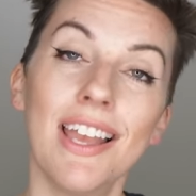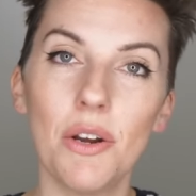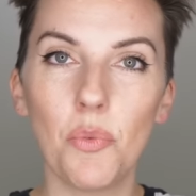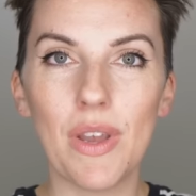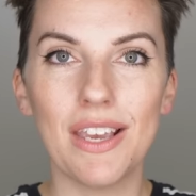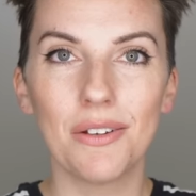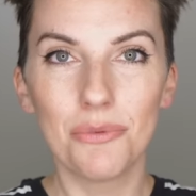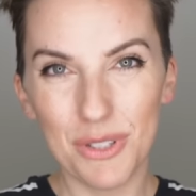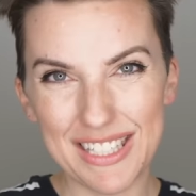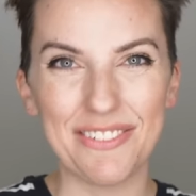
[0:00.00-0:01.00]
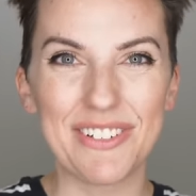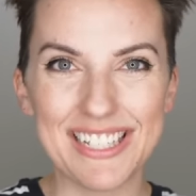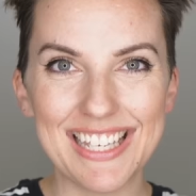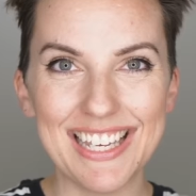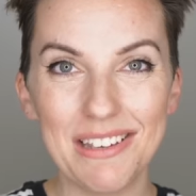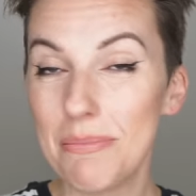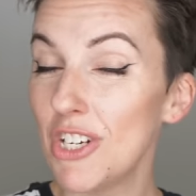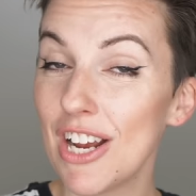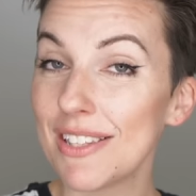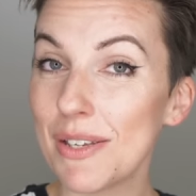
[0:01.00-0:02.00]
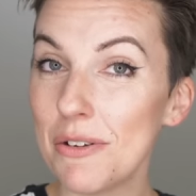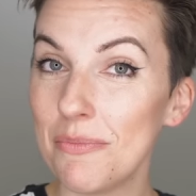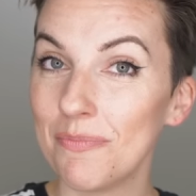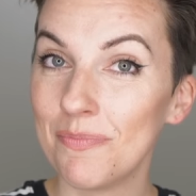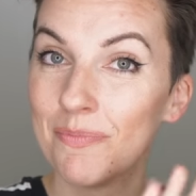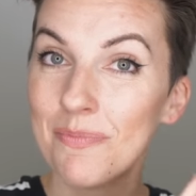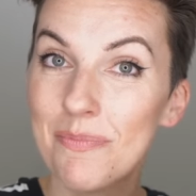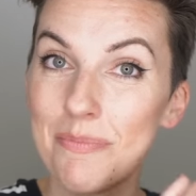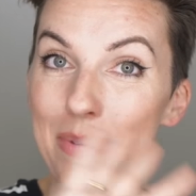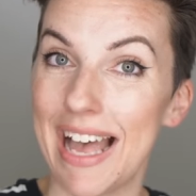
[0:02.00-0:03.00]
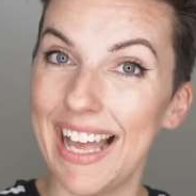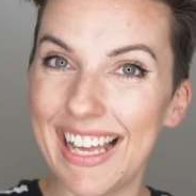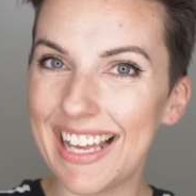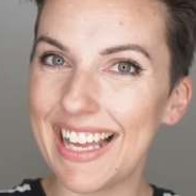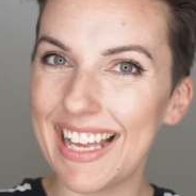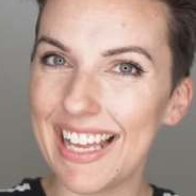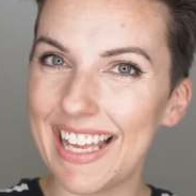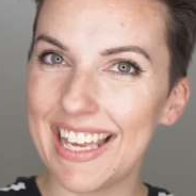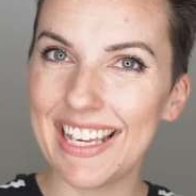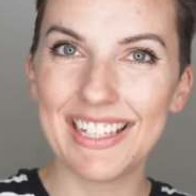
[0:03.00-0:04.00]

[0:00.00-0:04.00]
And we will definitely be chatting soon. Bye.